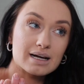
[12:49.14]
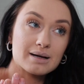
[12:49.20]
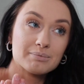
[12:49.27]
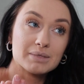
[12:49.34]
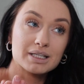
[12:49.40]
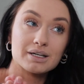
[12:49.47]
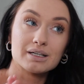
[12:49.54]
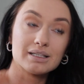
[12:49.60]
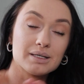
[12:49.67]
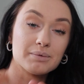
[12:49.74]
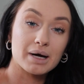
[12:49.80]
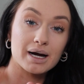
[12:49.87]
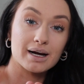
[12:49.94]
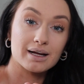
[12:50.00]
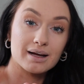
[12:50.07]
I'm literally
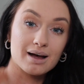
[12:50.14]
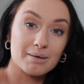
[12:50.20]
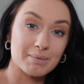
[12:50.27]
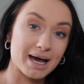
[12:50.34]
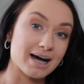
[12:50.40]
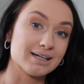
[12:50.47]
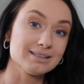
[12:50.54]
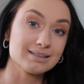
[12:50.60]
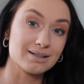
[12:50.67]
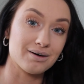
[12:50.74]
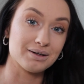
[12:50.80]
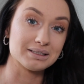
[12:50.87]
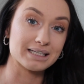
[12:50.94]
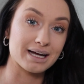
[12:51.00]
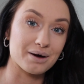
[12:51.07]
wearing a mask
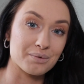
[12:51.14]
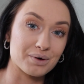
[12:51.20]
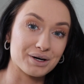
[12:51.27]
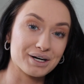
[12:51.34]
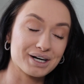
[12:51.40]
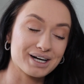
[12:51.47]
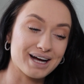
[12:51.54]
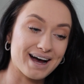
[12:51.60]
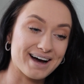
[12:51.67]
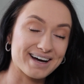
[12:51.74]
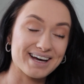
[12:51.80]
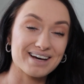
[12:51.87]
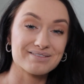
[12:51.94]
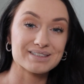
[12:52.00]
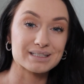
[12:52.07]
all day at work, I
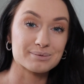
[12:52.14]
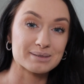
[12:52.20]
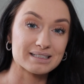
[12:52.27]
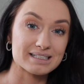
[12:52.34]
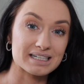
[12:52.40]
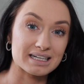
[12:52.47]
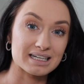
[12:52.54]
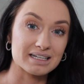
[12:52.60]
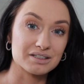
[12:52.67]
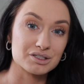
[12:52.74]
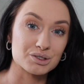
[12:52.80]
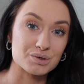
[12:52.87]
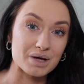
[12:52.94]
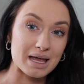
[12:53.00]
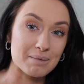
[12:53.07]
have just been sticking
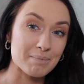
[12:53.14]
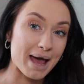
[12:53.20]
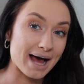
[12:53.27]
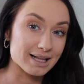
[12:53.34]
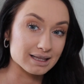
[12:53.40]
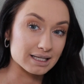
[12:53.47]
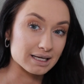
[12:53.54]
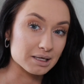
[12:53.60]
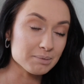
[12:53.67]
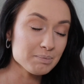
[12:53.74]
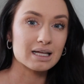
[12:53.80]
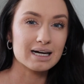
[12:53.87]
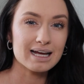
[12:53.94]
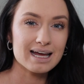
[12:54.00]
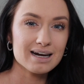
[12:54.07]
to a matte lip,
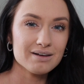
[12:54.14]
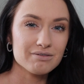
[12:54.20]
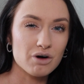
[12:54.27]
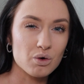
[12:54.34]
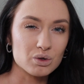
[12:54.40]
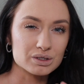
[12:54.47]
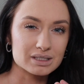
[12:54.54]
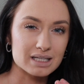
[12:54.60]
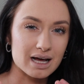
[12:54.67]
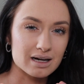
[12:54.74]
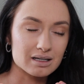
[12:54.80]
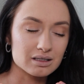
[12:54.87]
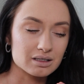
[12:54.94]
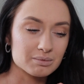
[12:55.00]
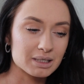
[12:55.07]
and it kind of holds on
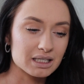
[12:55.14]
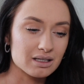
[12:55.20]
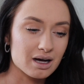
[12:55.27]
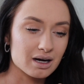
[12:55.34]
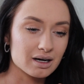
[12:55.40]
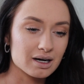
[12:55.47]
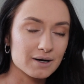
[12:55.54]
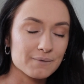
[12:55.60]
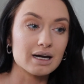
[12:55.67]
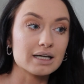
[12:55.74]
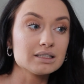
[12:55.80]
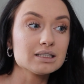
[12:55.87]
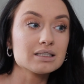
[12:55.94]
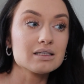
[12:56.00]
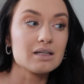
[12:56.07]
a little bit longer, and
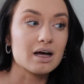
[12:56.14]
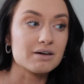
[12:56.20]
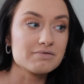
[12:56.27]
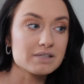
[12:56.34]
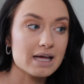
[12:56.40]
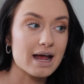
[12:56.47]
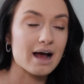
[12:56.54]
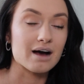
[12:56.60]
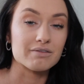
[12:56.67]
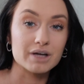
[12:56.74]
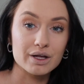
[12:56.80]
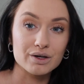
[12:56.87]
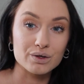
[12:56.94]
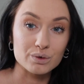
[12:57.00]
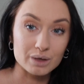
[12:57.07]
I just love to have
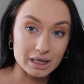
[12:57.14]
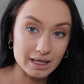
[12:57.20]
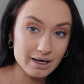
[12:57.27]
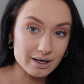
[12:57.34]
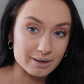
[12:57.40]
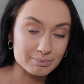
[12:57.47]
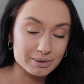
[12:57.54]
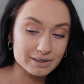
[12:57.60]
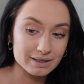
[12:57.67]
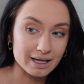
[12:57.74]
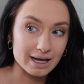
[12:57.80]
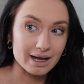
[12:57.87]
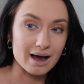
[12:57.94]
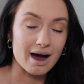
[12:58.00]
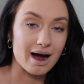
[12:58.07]
a nude lip.
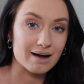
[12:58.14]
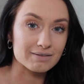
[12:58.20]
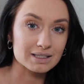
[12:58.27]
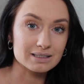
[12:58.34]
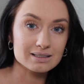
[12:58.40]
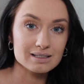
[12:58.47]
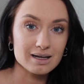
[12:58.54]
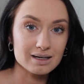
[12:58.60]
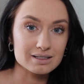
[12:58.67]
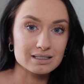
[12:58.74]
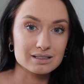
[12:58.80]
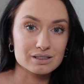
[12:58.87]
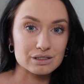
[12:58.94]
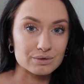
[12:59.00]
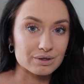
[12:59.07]
Like, obviously I
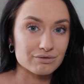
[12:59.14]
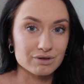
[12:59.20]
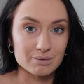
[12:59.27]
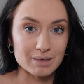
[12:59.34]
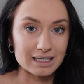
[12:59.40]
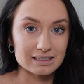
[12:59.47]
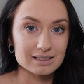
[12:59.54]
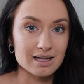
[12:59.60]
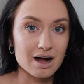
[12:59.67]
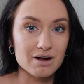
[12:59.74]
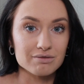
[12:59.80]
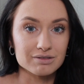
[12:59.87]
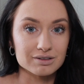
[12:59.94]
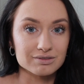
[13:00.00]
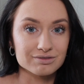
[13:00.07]
just do it for
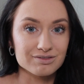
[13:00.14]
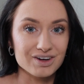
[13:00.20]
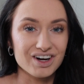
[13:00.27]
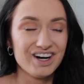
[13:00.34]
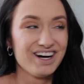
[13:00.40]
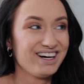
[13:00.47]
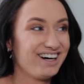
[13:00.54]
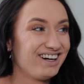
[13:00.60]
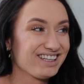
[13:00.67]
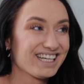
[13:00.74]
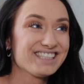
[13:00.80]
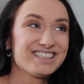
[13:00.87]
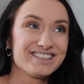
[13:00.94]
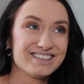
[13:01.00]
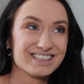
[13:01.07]
myself if all
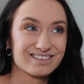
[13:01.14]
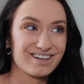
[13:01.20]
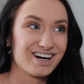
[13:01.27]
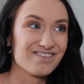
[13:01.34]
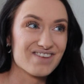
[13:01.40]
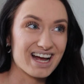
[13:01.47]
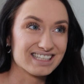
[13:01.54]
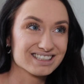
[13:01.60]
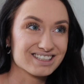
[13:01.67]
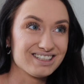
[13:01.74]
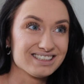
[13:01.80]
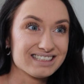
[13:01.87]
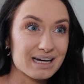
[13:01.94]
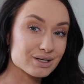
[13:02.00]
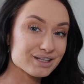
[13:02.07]
I do is wear a mask
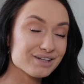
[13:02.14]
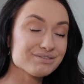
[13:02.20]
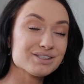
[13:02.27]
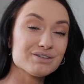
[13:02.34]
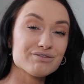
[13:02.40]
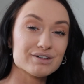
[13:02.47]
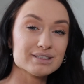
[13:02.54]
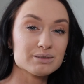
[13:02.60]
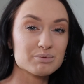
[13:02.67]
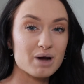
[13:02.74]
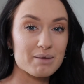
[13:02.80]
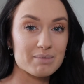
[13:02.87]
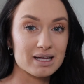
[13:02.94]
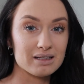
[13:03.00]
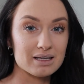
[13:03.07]
all day. So I love to first
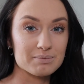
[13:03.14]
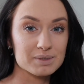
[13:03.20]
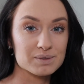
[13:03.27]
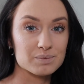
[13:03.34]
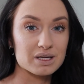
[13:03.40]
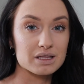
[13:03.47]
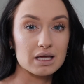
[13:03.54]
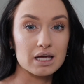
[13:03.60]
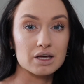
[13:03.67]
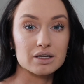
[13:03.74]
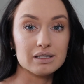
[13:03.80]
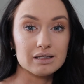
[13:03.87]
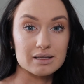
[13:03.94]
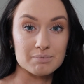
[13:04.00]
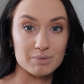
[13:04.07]
prep my lips with a
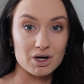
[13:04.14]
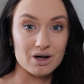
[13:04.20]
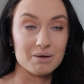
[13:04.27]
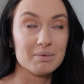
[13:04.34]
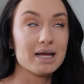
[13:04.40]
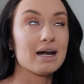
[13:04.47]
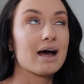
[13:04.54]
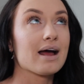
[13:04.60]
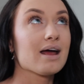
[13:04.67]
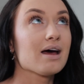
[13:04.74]
good lip balm, and I